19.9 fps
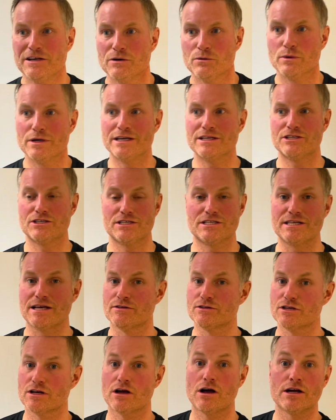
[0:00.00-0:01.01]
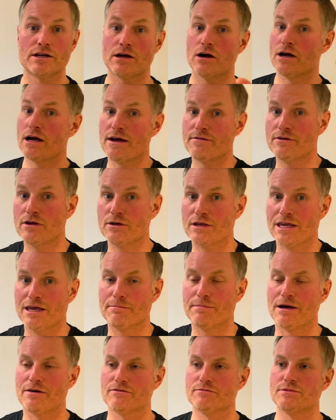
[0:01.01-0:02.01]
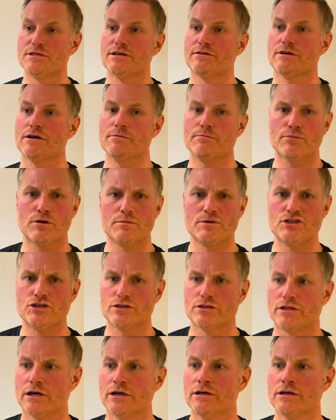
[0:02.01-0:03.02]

which sounds like, I have no kickback from Xero, probably should though.